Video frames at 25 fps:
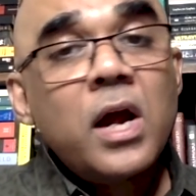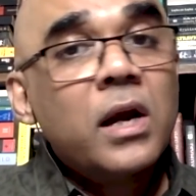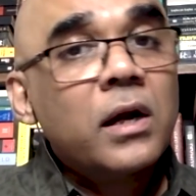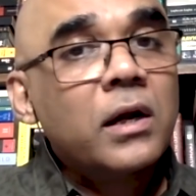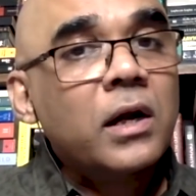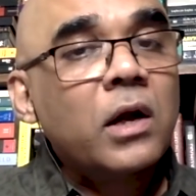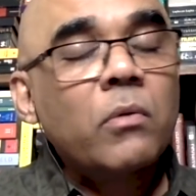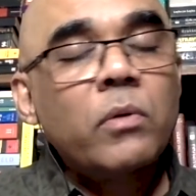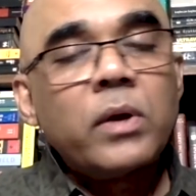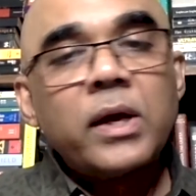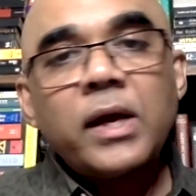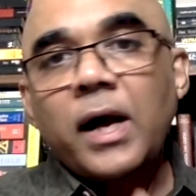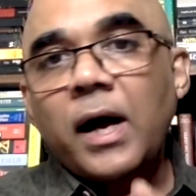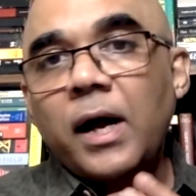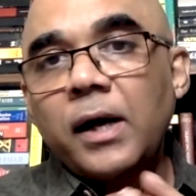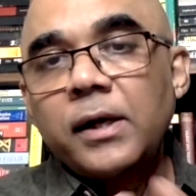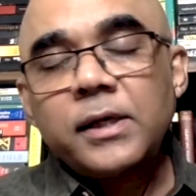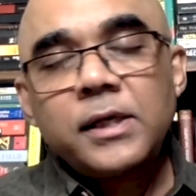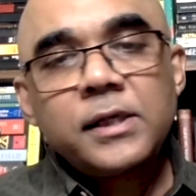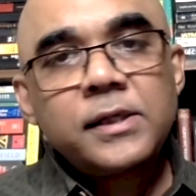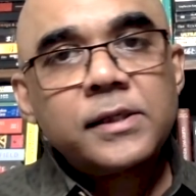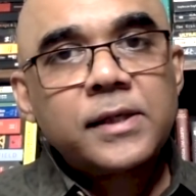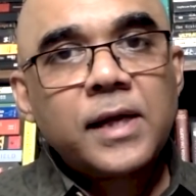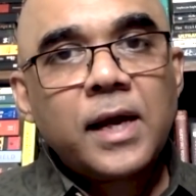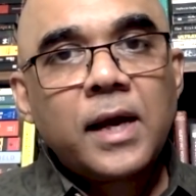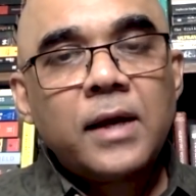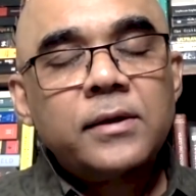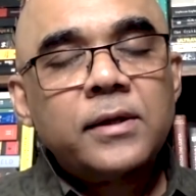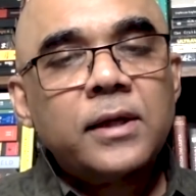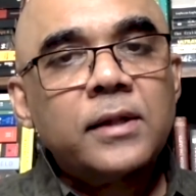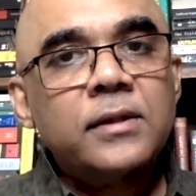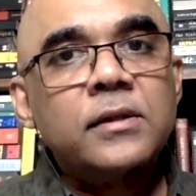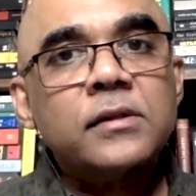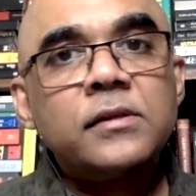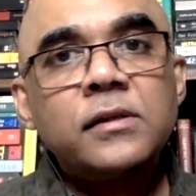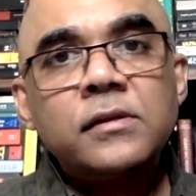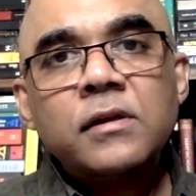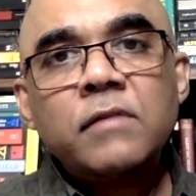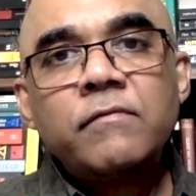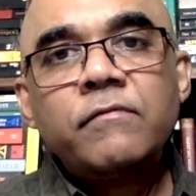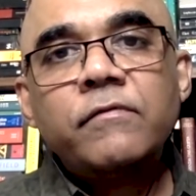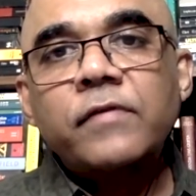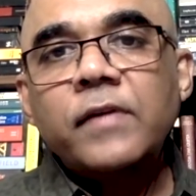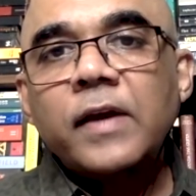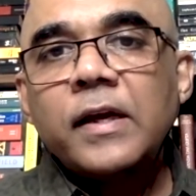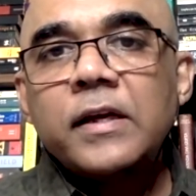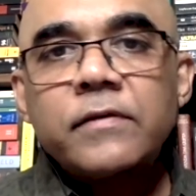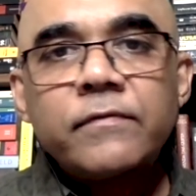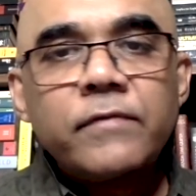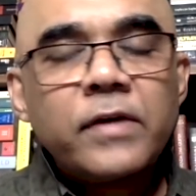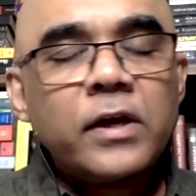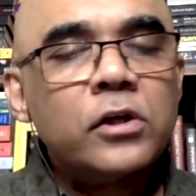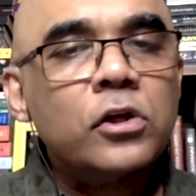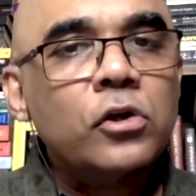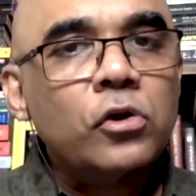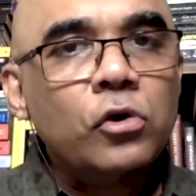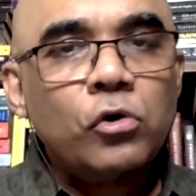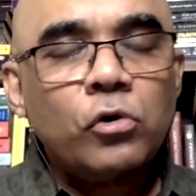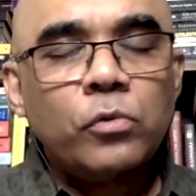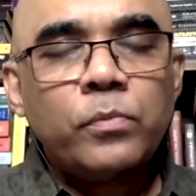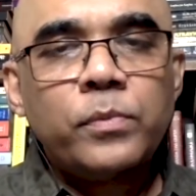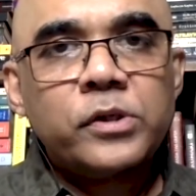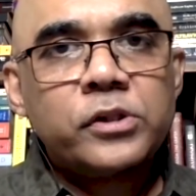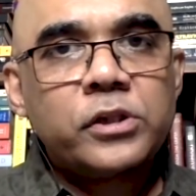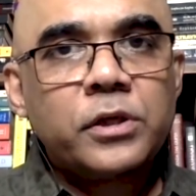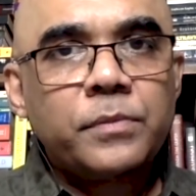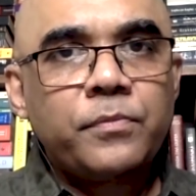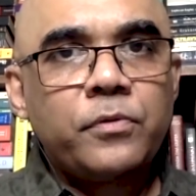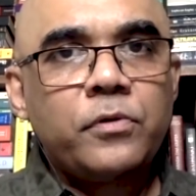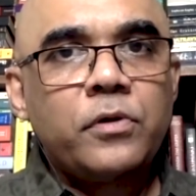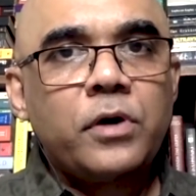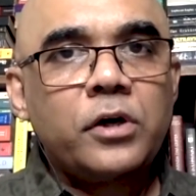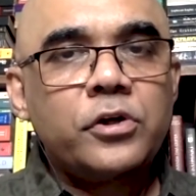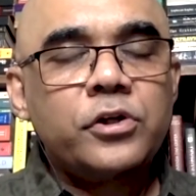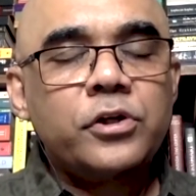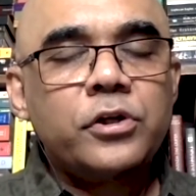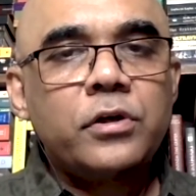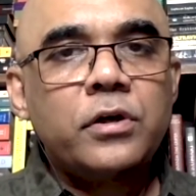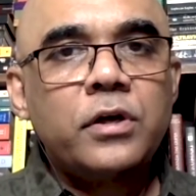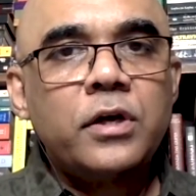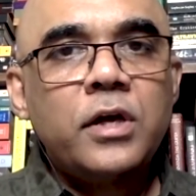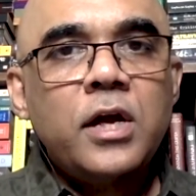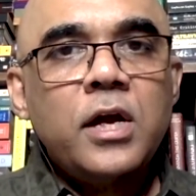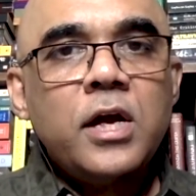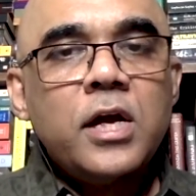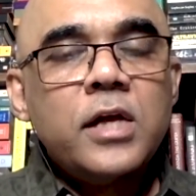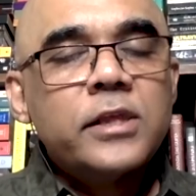Now, I understand that this is a very, very low-budget production.